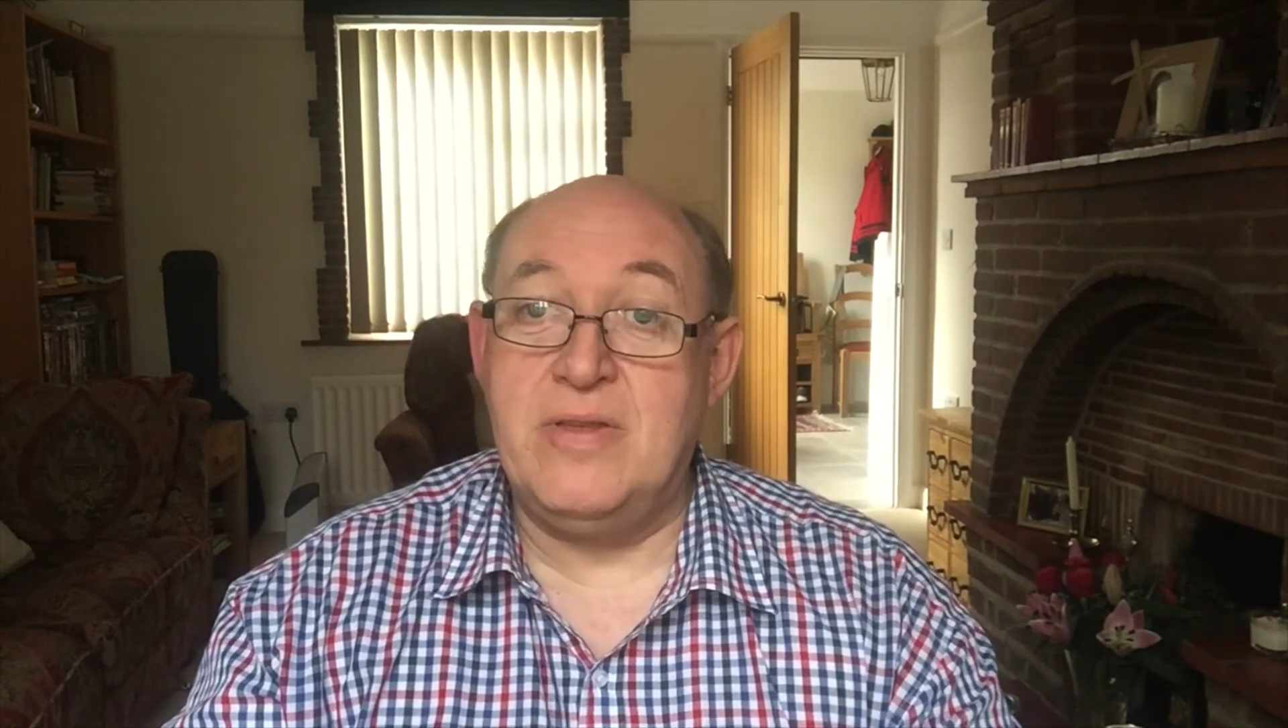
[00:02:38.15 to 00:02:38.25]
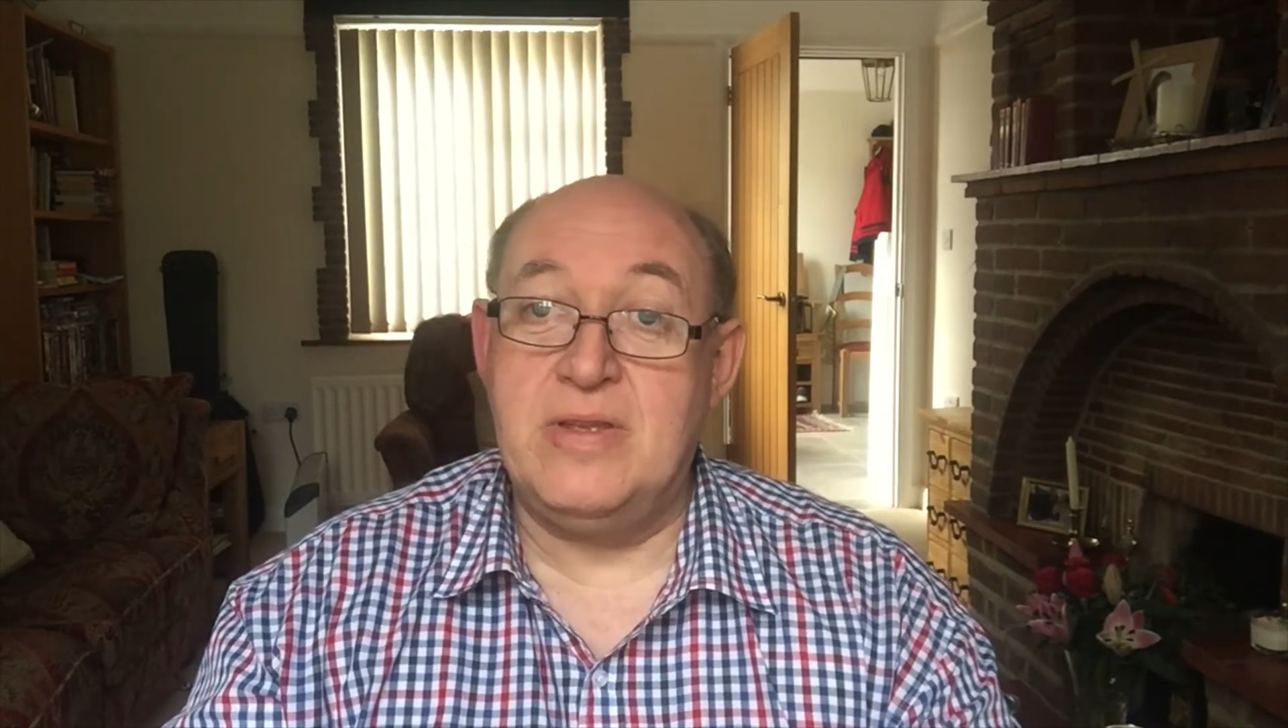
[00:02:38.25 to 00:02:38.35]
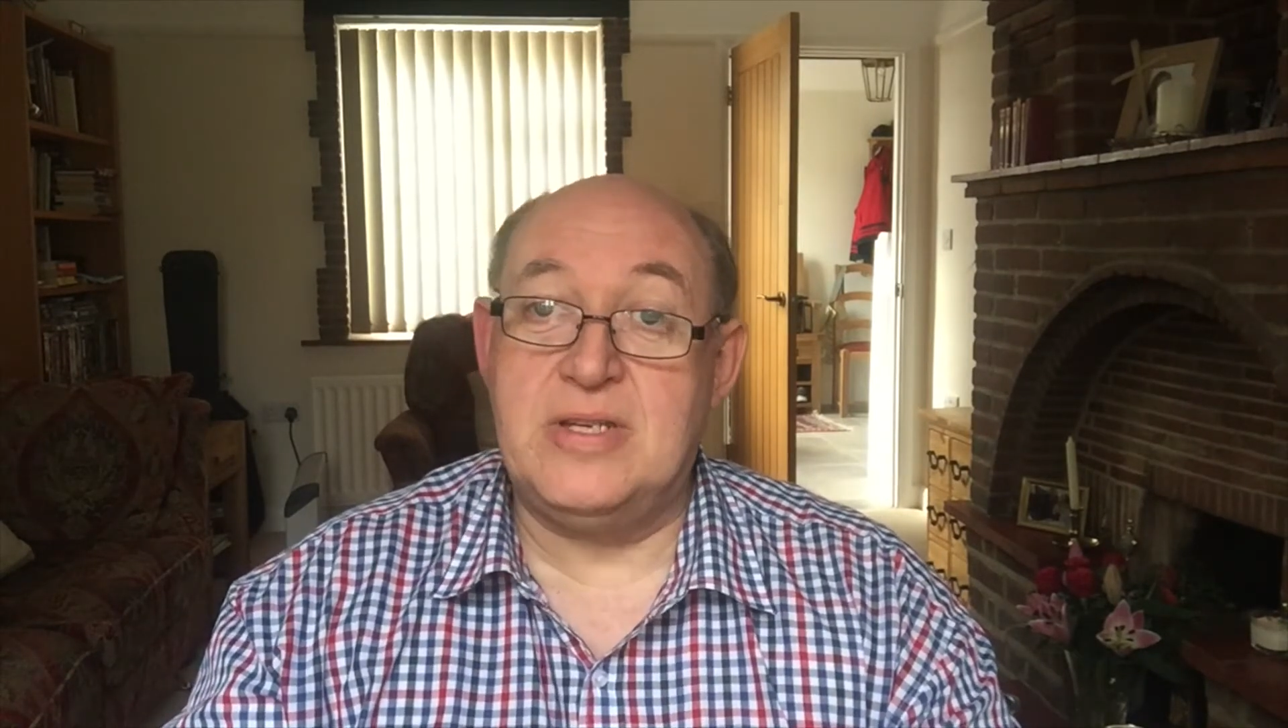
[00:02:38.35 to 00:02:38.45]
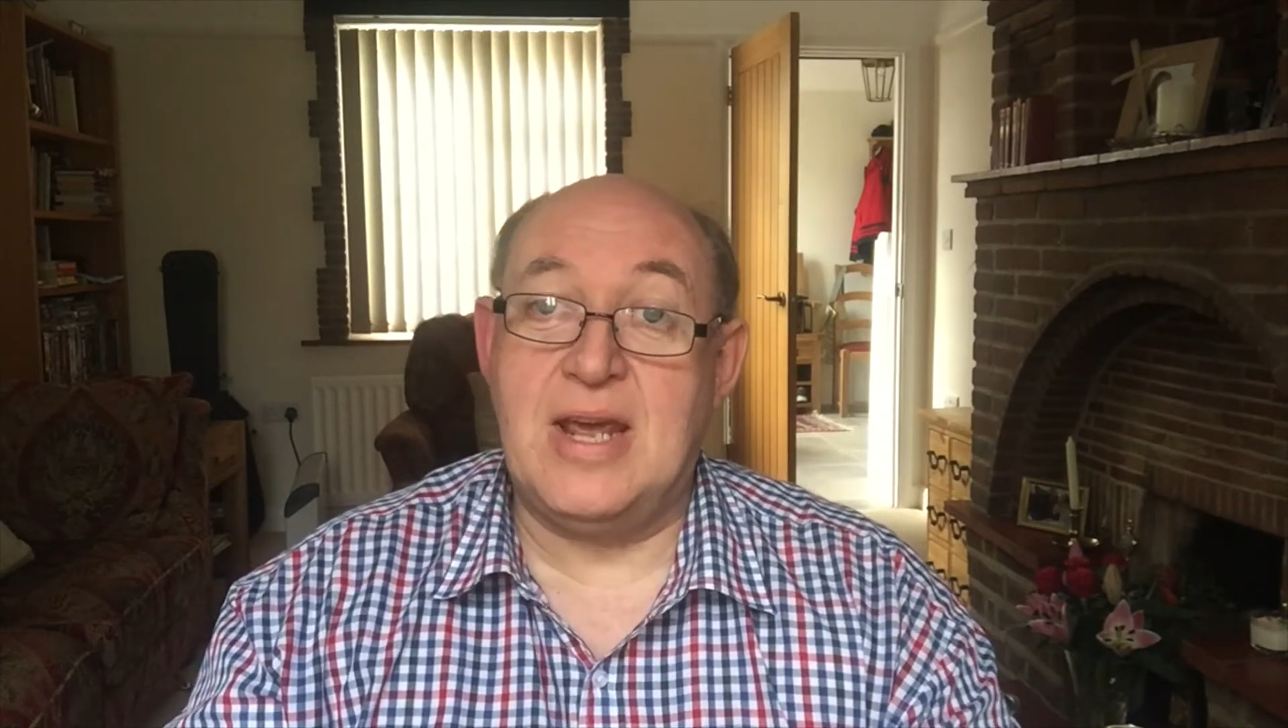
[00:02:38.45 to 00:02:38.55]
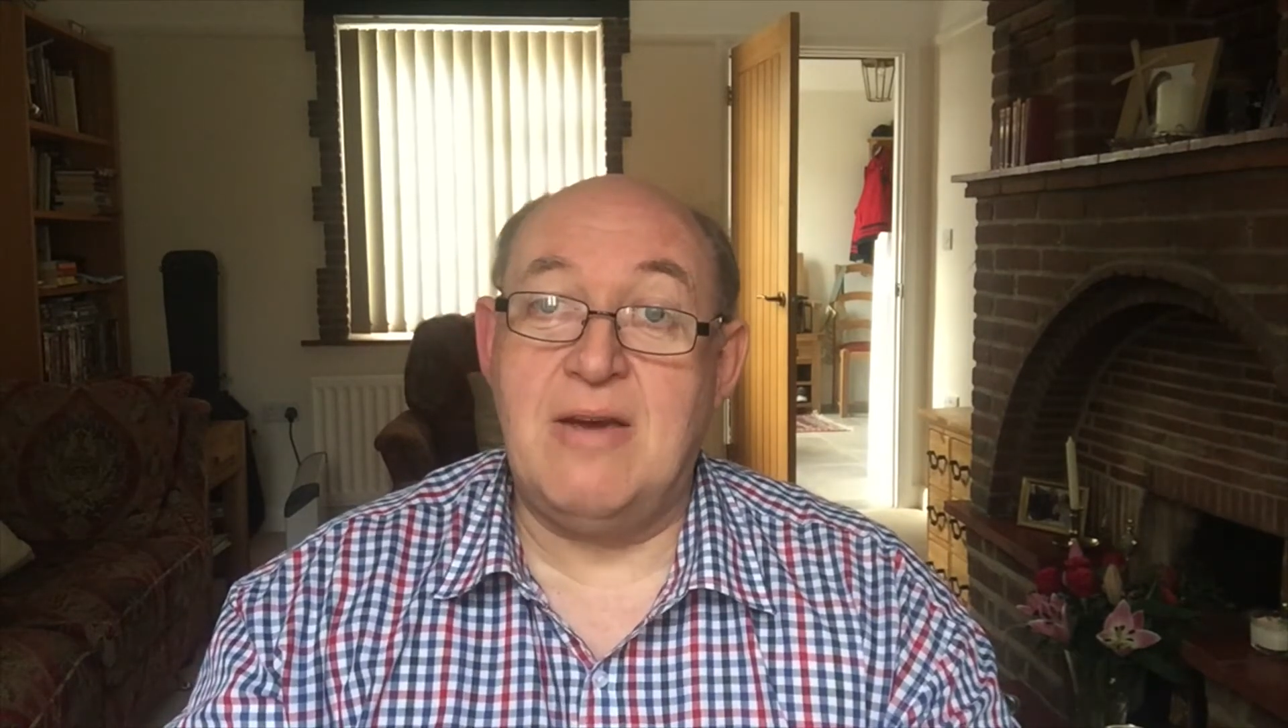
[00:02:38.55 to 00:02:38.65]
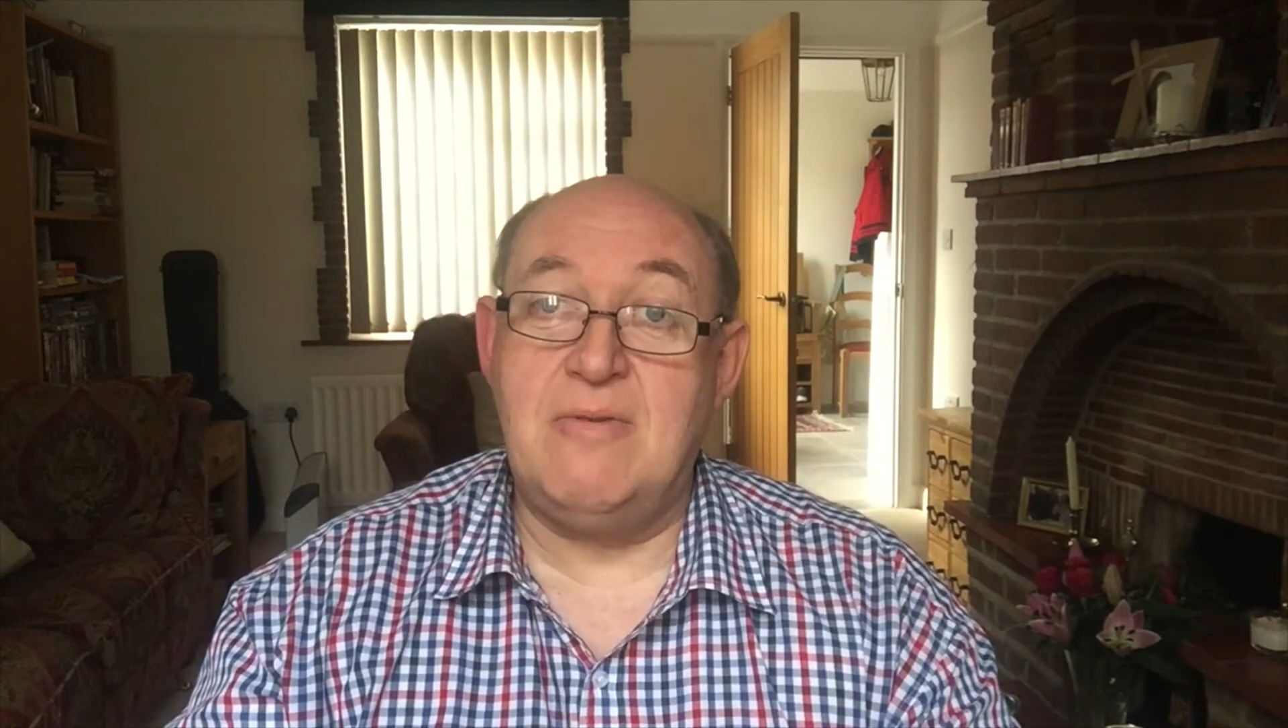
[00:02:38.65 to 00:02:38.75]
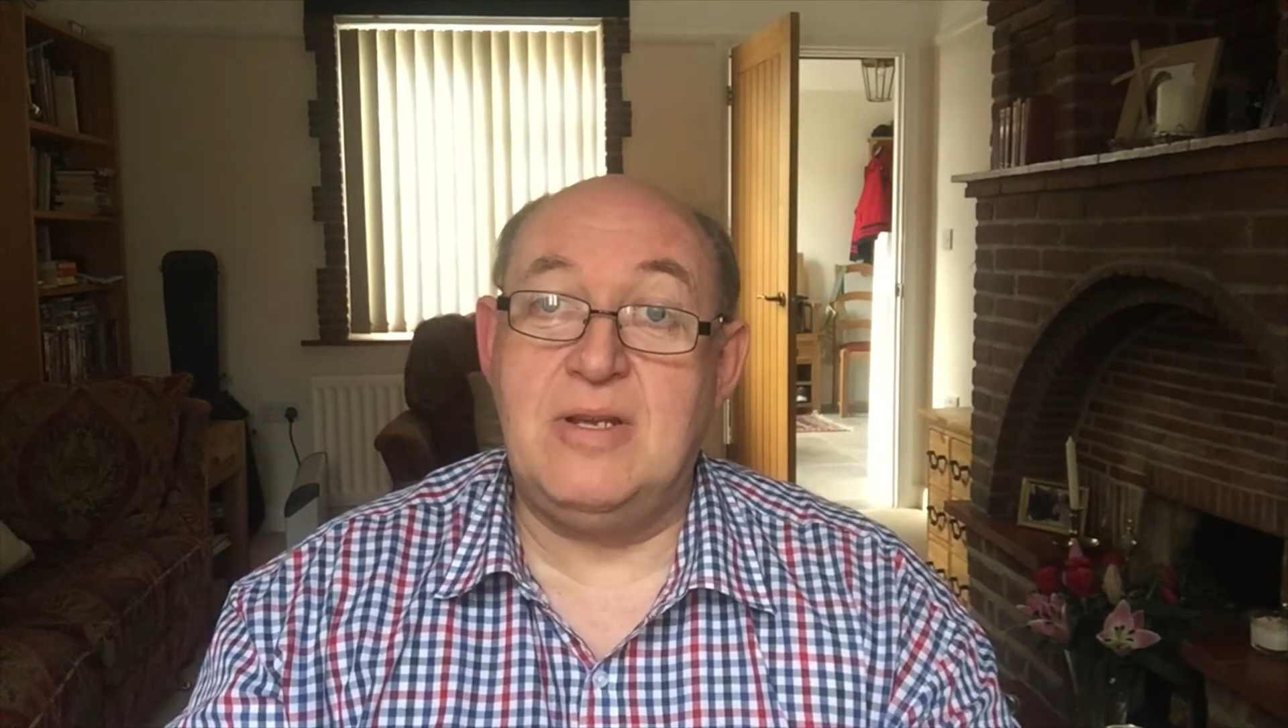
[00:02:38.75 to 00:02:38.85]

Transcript: the town